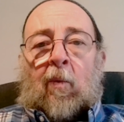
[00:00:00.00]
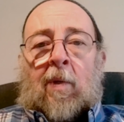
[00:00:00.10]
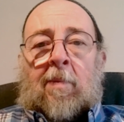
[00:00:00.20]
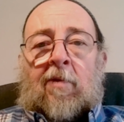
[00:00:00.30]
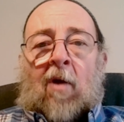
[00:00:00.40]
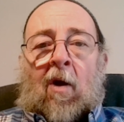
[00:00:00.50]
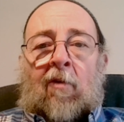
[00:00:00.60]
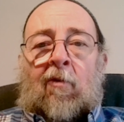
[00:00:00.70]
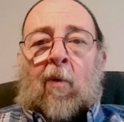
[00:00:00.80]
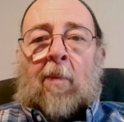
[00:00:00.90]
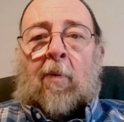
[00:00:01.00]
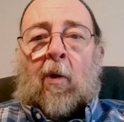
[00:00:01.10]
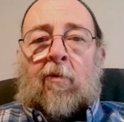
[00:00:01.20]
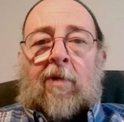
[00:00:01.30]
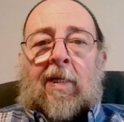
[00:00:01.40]
We must also
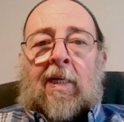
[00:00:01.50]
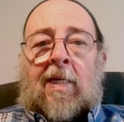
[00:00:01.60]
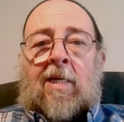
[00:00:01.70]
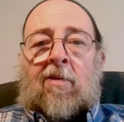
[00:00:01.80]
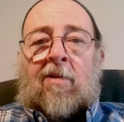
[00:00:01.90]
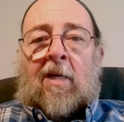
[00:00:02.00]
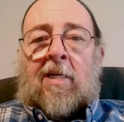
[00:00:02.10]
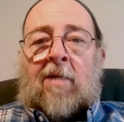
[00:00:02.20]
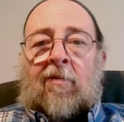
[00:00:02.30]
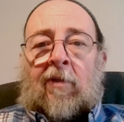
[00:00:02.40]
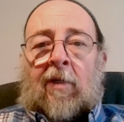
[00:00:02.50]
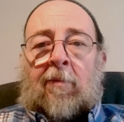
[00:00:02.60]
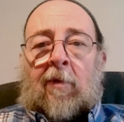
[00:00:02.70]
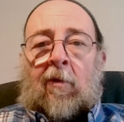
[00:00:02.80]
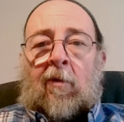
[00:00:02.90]
approach any study of
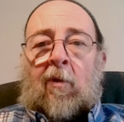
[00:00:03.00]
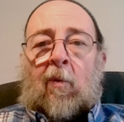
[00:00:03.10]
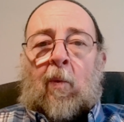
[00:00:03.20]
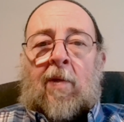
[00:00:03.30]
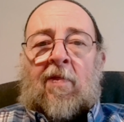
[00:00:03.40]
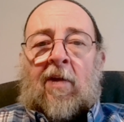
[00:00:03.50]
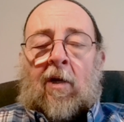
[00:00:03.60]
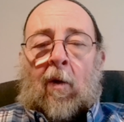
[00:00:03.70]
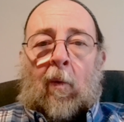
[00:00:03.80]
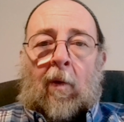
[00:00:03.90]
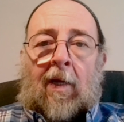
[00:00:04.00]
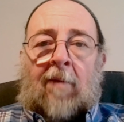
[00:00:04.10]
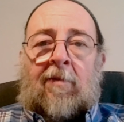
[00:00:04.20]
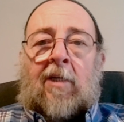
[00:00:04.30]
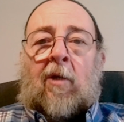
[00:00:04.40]
Scripture with the goal
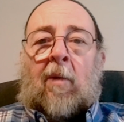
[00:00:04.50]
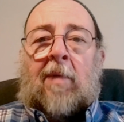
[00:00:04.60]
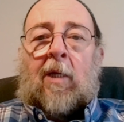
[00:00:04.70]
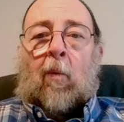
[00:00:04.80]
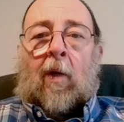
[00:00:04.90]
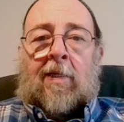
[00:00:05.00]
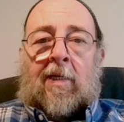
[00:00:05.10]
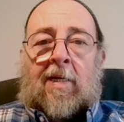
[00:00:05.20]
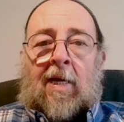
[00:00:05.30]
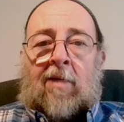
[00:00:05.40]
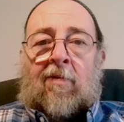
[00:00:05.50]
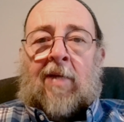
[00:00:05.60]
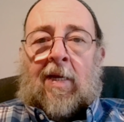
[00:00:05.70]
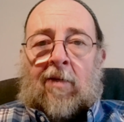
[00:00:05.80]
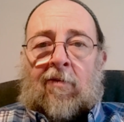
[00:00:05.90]
of determining what the text
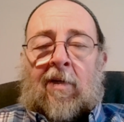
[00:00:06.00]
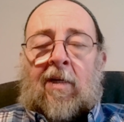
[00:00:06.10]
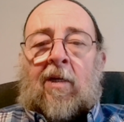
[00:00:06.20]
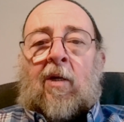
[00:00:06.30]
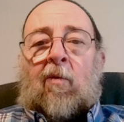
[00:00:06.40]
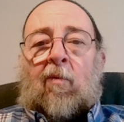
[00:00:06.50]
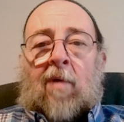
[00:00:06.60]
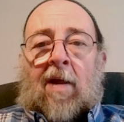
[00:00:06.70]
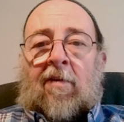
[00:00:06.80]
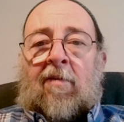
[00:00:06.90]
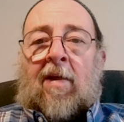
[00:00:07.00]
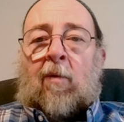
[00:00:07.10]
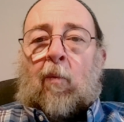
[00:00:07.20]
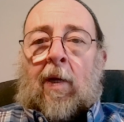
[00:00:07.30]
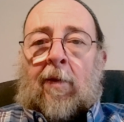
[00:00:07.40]
says, rather
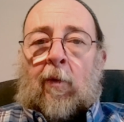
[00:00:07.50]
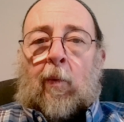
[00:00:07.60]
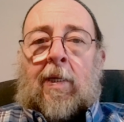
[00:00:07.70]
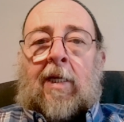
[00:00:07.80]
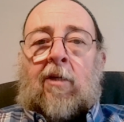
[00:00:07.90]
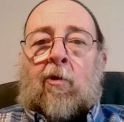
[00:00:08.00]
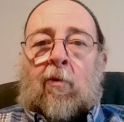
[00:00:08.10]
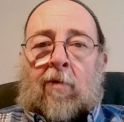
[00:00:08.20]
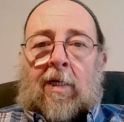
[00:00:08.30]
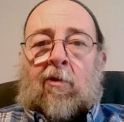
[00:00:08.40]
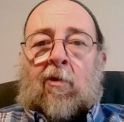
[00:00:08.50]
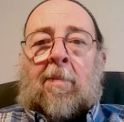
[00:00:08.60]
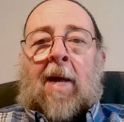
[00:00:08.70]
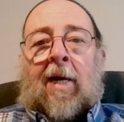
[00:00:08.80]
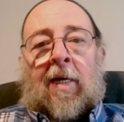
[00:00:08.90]
than whether we can use it to
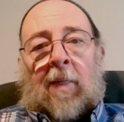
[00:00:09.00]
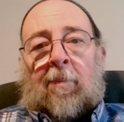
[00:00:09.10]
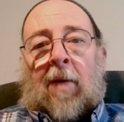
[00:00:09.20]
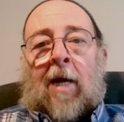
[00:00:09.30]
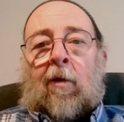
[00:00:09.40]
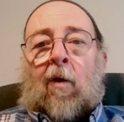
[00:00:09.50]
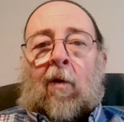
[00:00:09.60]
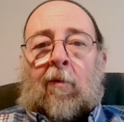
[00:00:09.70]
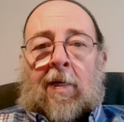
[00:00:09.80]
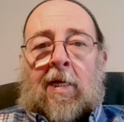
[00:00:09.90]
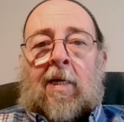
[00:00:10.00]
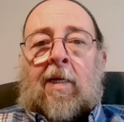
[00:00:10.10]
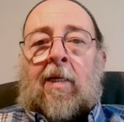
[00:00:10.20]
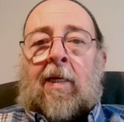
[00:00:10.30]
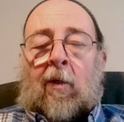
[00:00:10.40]
back up our already
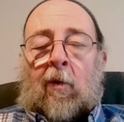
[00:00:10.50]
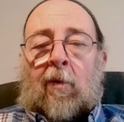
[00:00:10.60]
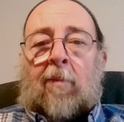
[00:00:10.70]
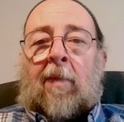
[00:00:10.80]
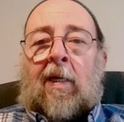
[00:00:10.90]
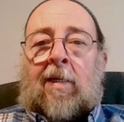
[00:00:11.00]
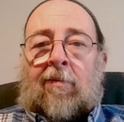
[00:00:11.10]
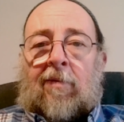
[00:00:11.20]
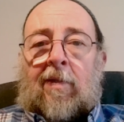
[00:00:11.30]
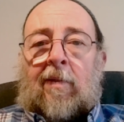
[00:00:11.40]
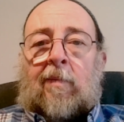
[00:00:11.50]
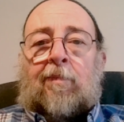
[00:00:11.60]
held beliefs.